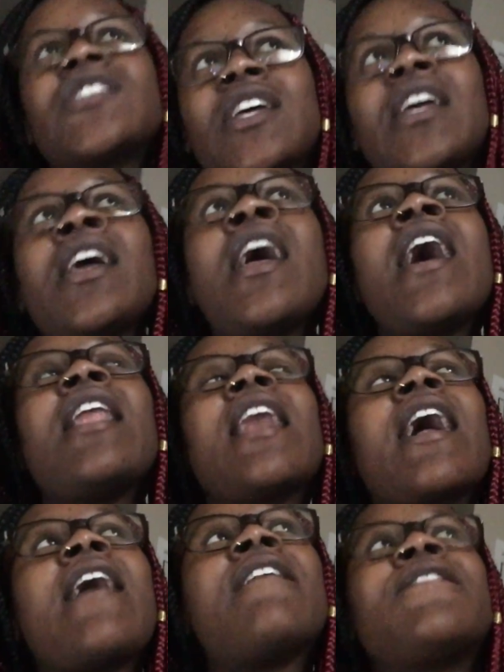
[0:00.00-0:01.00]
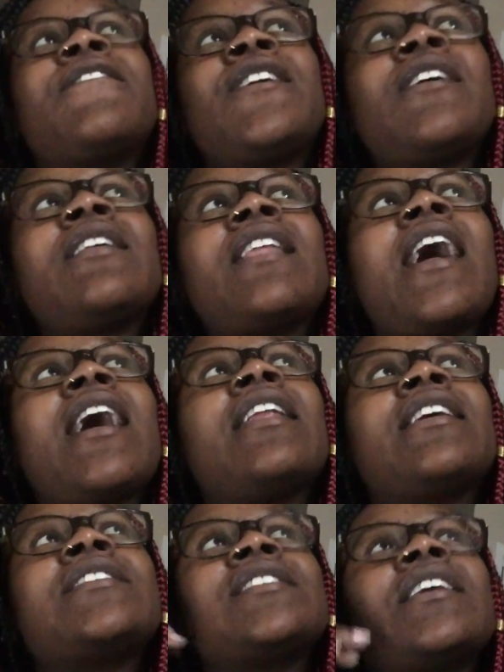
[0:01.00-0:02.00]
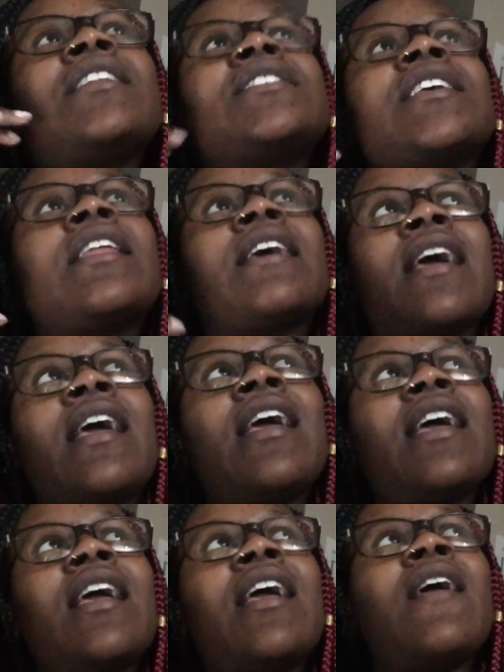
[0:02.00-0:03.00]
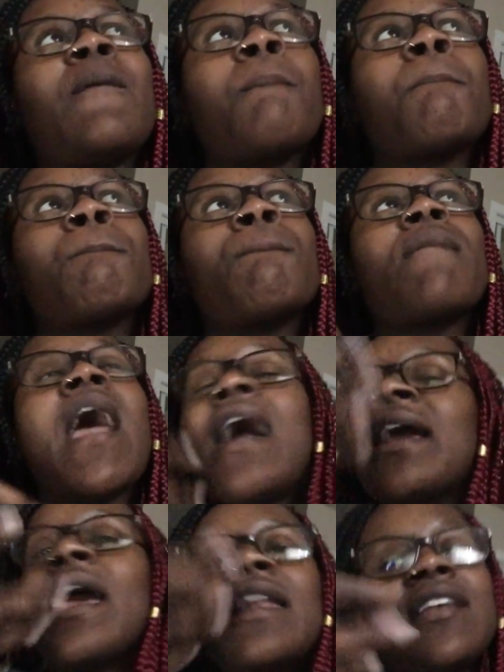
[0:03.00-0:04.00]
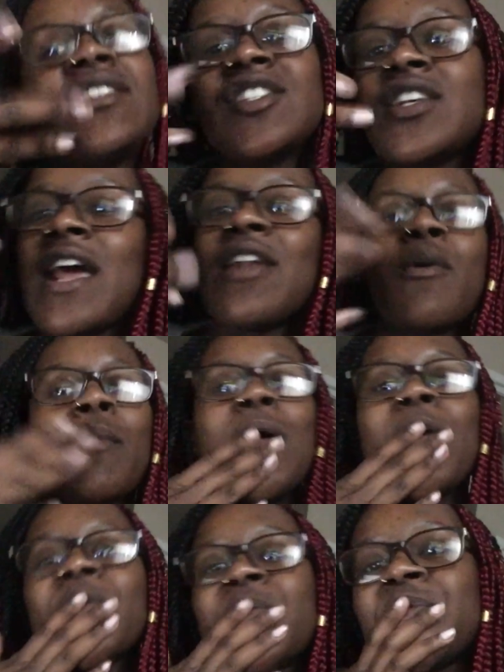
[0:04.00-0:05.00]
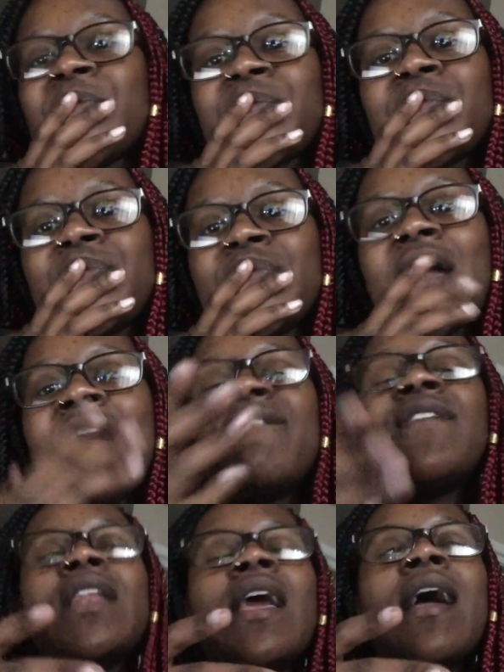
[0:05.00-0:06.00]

change. Like, I feel like listening to that, I can't listen to that no more. I feel